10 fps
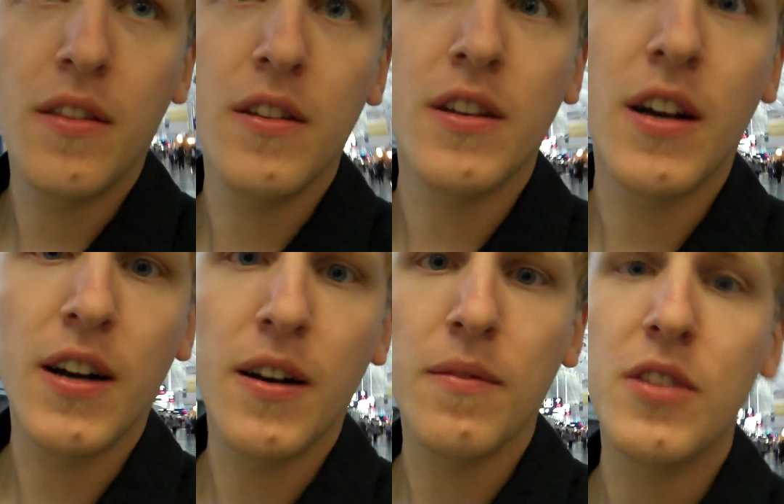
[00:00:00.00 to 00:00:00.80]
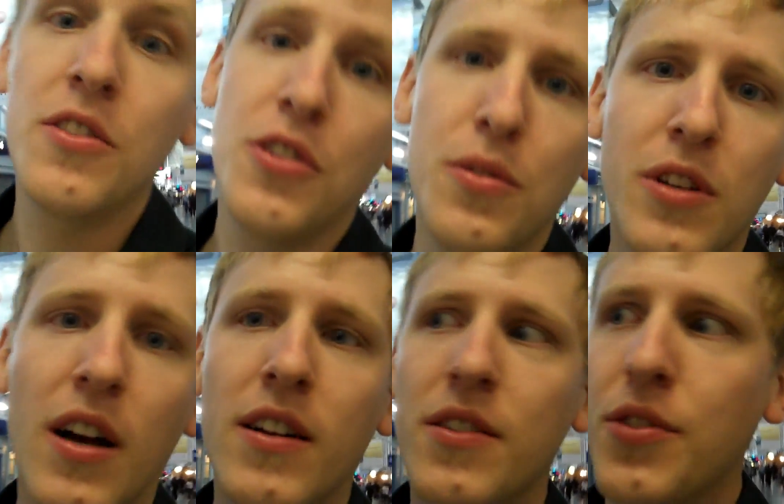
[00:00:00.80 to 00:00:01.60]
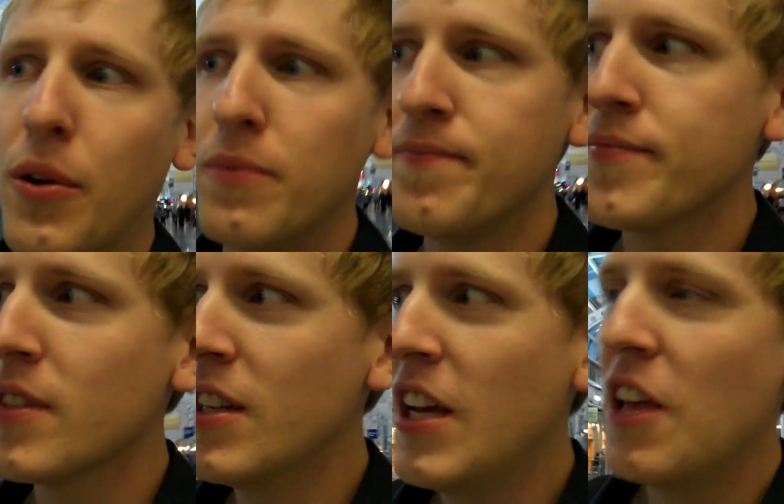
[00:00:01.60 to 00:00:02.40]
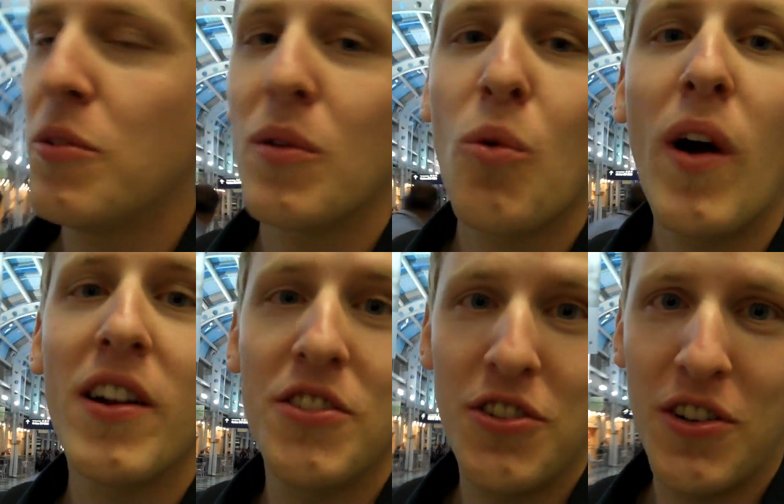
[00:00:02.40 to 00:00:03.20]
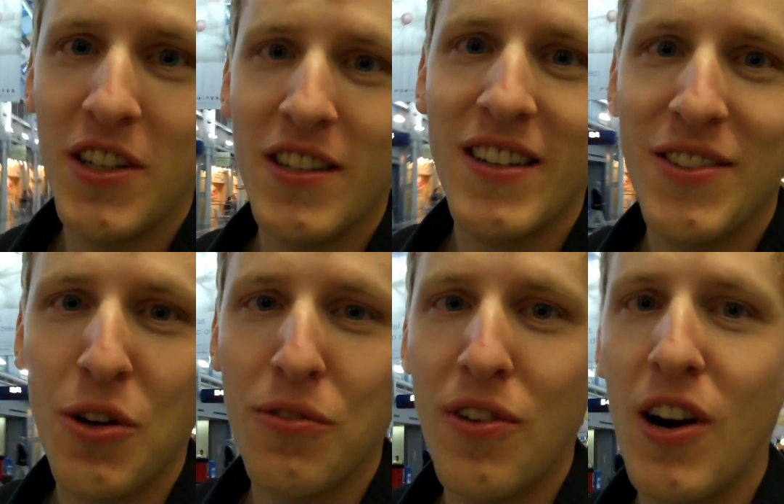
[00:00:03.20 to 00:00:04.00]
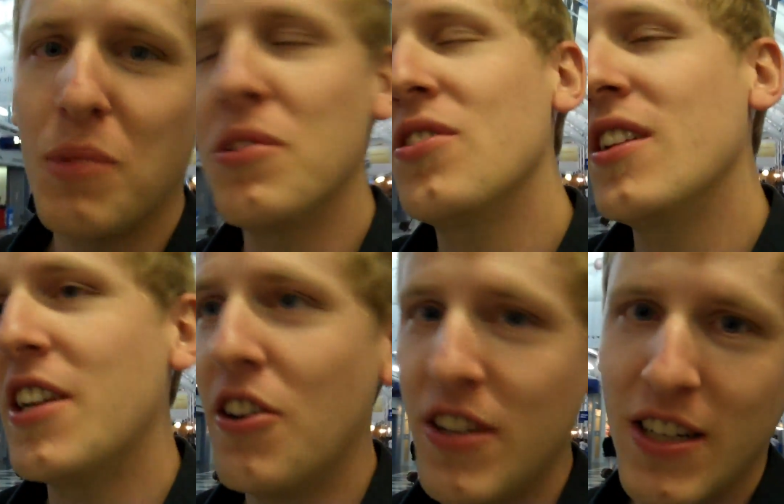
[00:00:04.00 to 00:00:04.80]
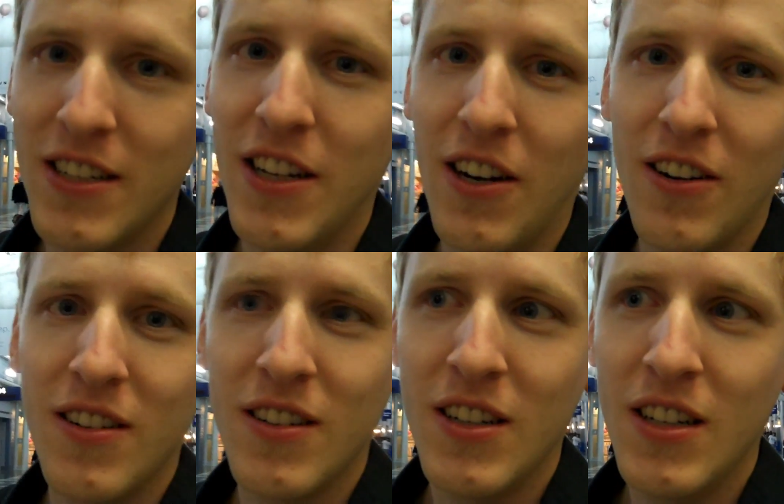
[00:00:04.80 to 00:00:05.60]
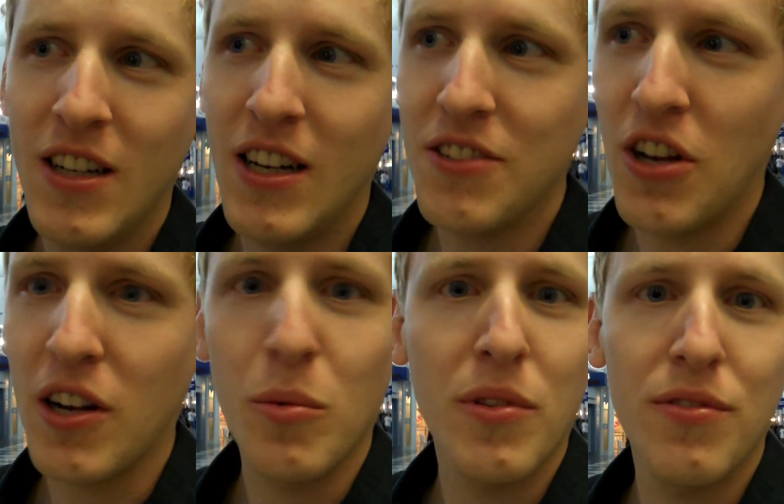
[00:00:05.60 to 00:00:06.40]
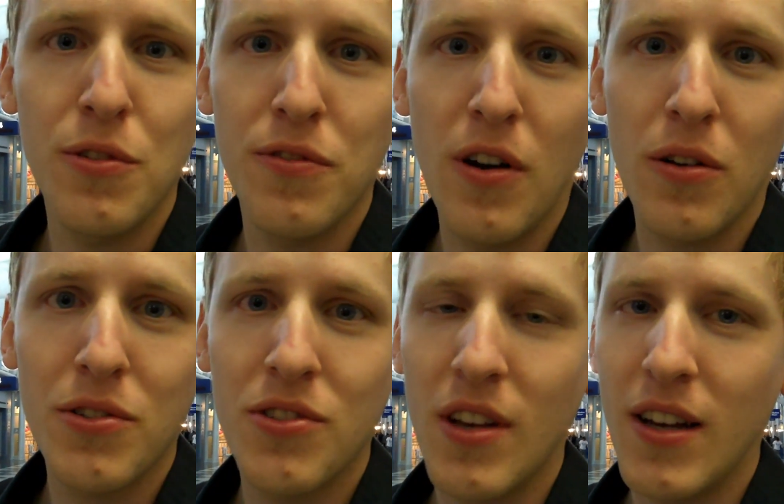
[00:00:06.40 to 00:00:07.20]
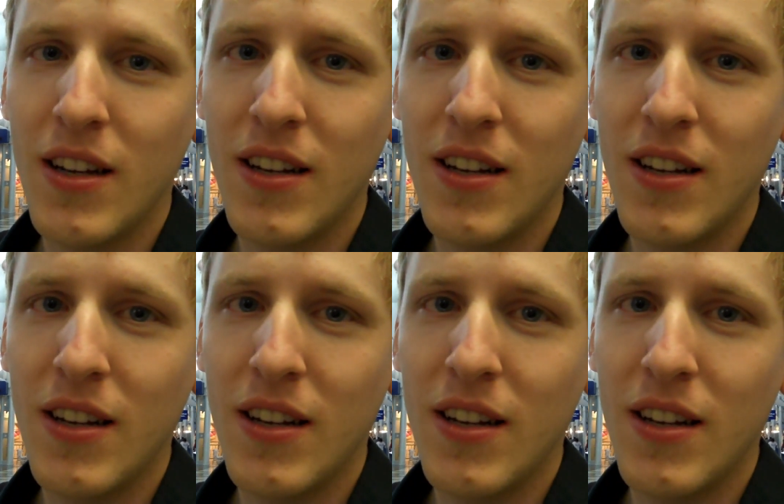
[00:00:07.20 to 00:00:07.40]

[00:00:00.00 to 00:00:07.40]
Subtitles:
the into Uganda. So it's been quite a journey so far. I've been sitting here eating dinner, talking with a few folks,